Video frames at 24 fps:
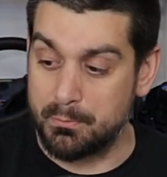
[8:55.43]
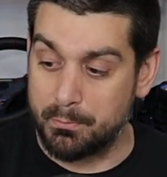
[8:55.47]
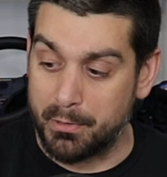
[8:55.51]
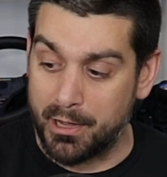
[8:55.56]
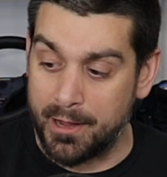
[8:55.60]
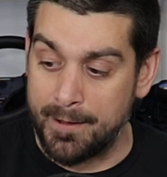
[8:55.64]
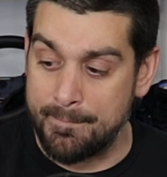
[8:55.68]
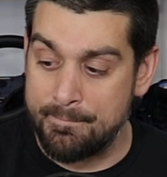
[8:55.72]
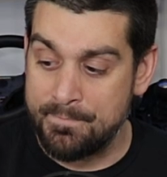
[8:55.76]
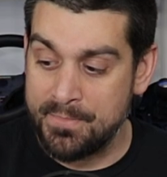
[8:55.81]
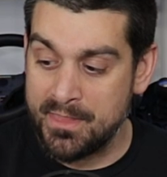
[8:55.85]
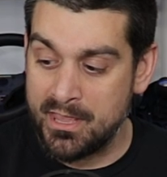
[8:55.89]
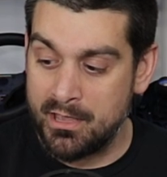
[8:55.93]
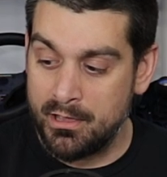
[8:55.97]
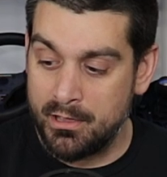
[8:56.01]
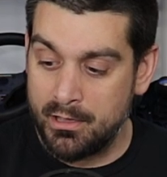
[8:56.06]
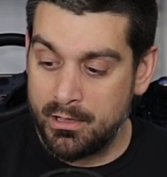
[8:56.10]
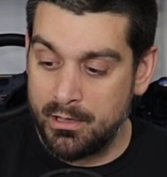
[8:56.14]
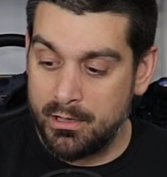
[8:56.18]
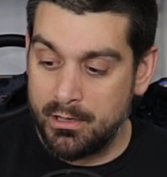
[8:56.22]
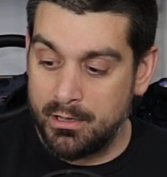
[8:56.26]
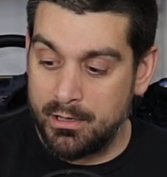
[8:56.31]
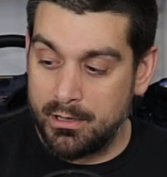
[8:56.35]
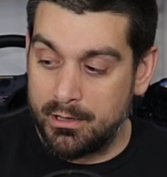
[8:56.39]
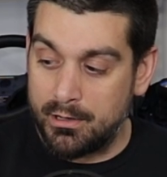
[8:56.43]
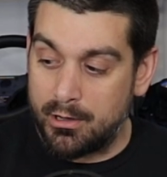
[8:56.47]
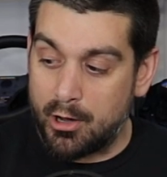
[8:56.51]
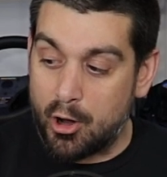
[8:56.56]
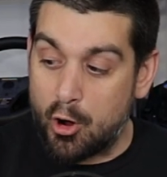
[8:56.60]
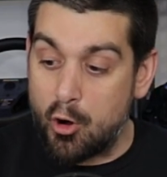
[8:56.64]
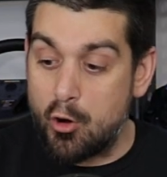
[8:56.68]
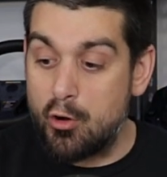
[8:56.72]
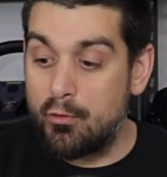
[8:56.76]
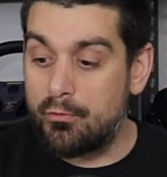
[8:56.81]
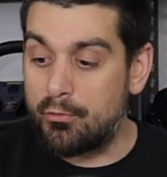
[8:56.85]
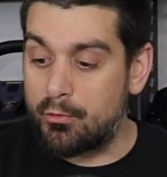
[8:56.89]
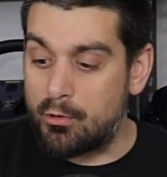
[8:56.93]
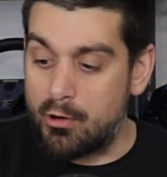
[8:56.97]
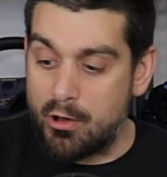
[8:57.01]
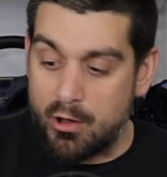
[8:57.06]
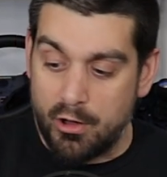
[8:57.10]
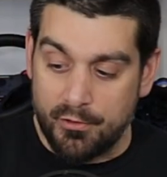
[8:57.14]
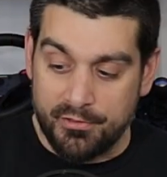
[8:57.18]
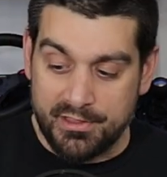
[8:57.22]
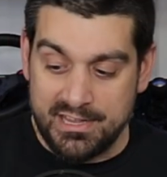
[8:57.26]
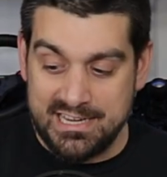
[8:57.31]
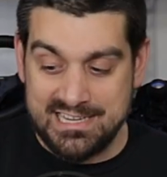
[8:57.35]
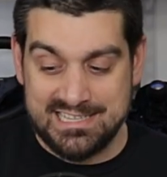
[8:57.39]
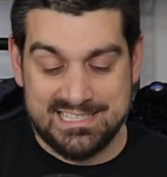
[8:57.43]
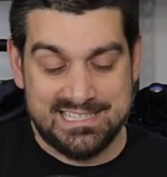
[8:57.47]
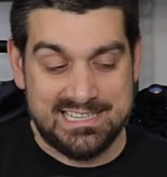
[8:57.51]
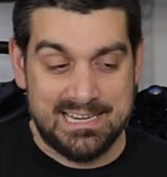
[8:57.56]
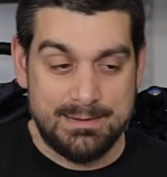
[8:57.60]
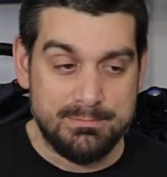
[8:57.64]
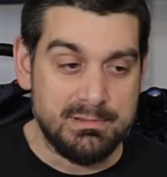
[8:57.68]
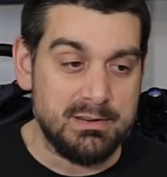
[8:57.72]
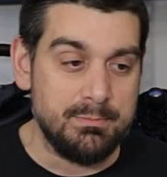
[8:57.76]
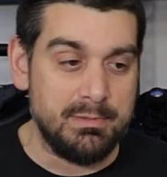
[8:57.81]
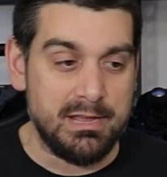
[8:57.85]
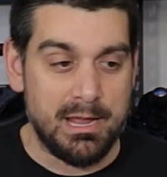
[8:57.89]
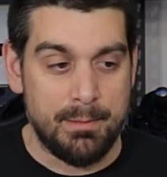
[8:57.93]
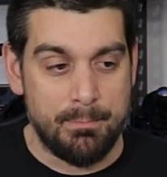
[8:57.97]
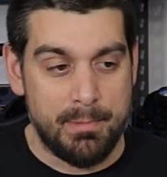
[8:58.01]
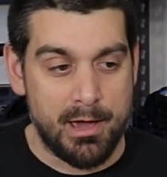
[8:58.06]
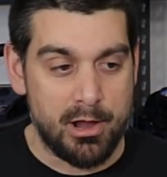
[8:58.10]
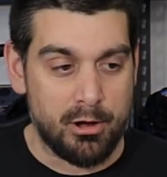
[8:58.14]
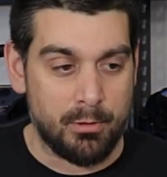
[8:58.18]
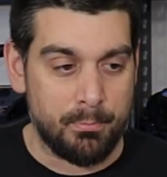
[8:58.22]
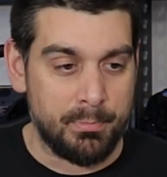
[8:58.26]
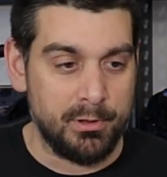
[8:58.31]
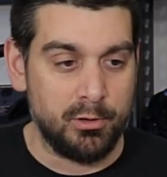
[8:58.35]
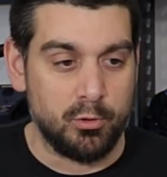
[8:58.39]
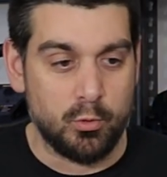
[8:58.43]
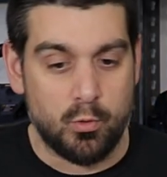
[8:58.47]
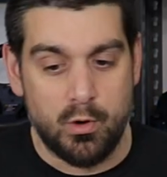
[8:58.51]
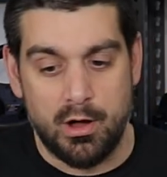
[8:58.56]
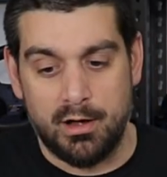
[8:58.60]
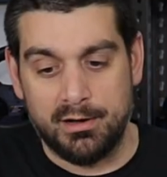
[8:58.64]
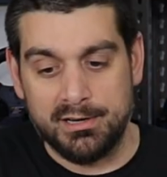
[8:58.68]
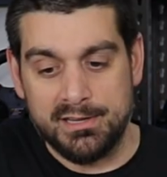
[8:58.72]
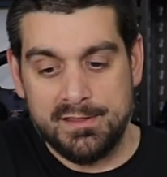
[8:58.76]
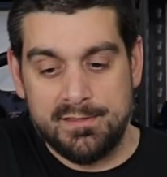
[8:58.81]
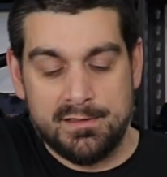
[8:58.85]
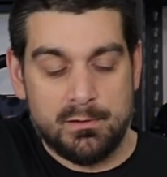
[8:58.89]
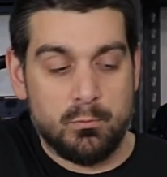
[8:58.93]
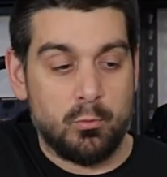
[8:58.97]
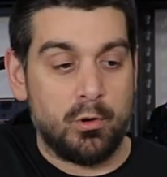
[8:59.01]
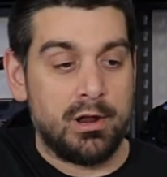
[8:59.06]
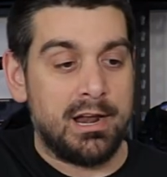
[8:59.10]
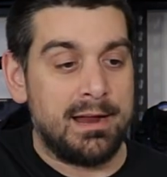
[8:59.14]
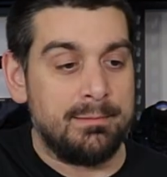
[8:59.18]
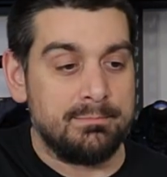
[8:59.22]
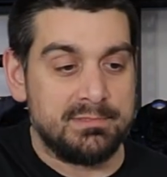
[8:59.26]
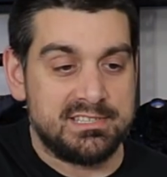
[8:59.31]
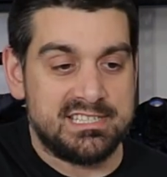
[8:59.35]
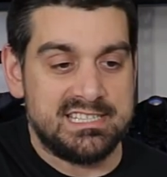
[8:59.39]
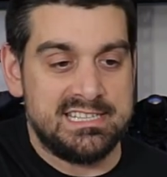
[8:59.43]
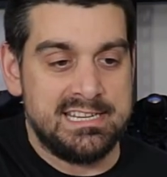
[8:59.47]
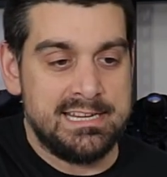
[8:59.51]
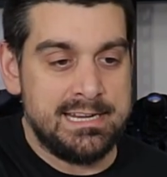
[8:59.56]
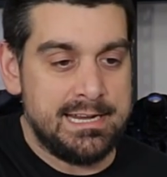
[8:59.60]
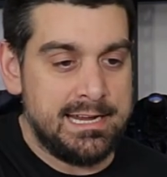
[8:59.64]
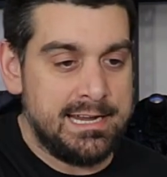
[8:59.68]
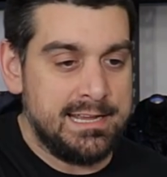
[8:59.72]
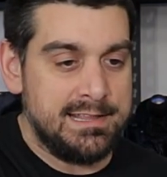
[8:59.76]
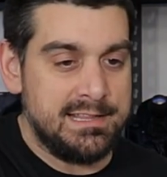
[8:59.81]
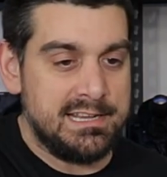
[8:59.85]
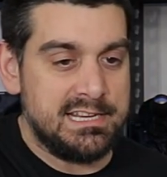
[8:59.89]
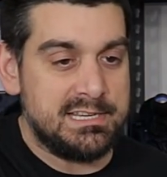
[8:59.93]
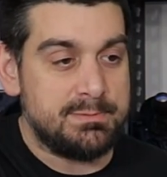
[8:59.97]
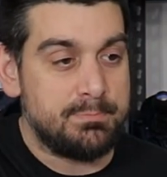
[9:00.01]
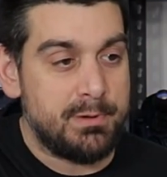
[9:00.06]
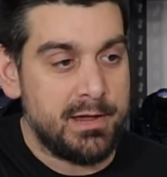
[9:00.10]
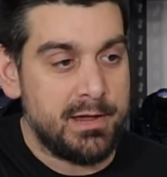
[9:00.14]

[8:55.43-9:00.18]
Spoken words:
But overall, these seem to be a better build quality than what I'm seeing in these